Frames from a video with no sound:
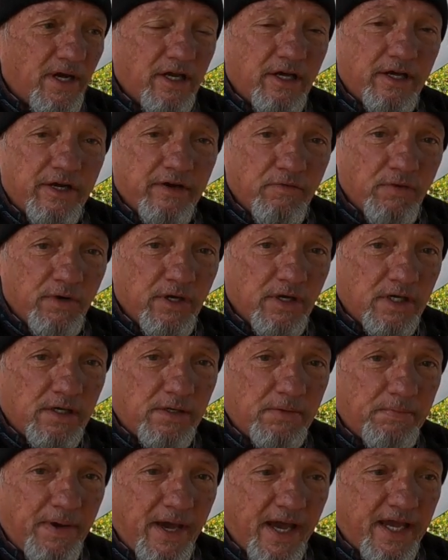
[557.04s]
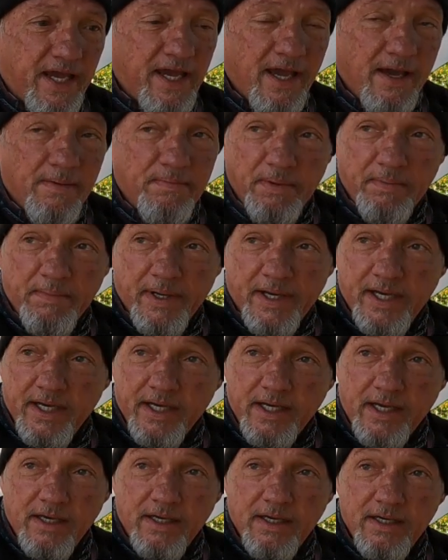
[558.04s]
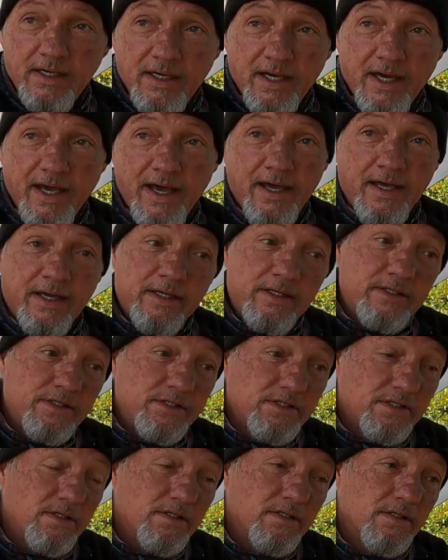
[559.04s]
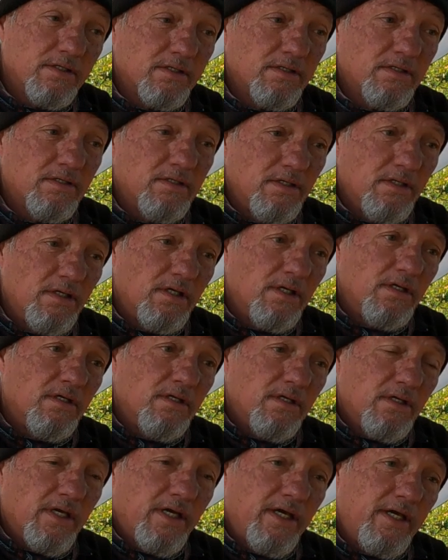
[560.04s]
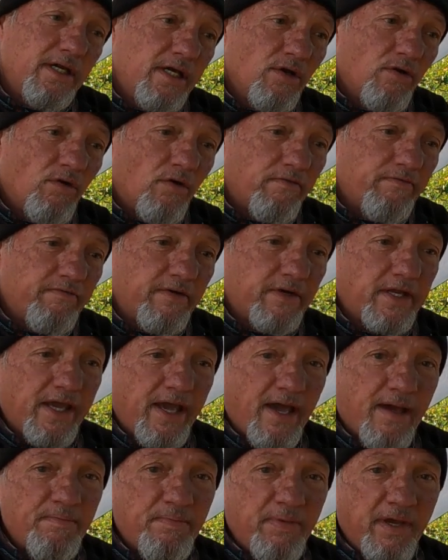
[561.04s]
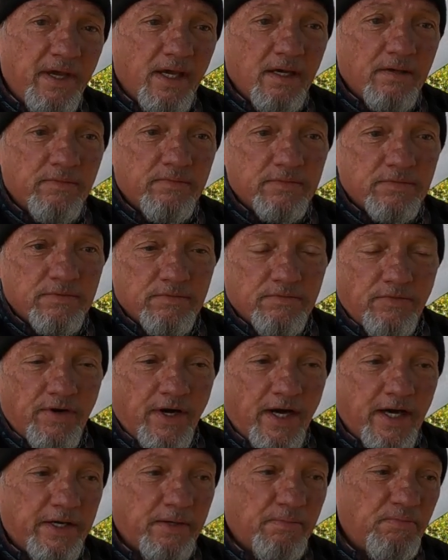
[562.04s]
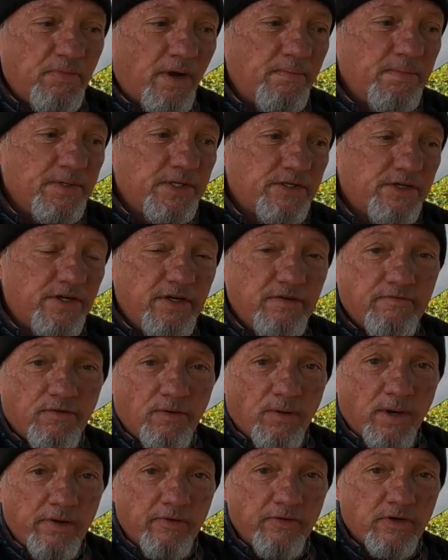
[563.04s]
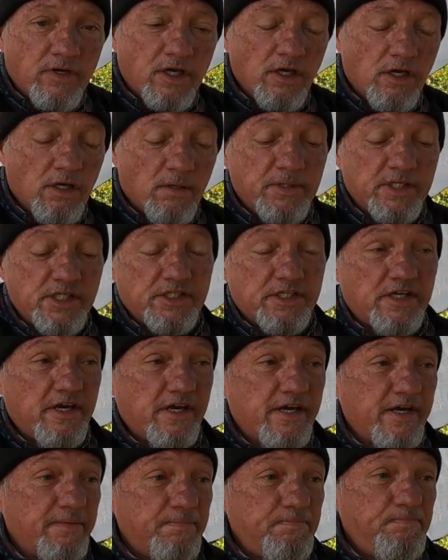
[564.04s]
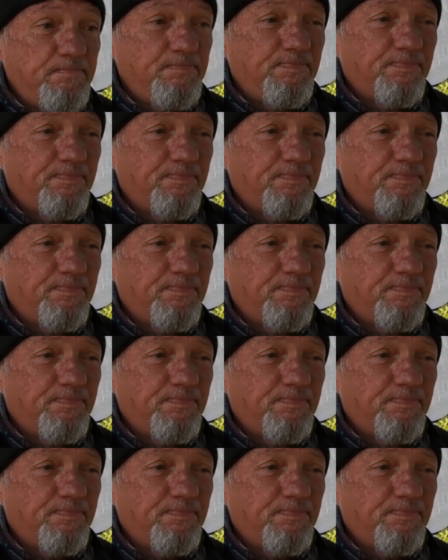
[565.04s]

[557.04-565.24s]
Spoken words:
a lot of work packing up a bike and heading off and camping and riding probably 300-400 kilometers a day.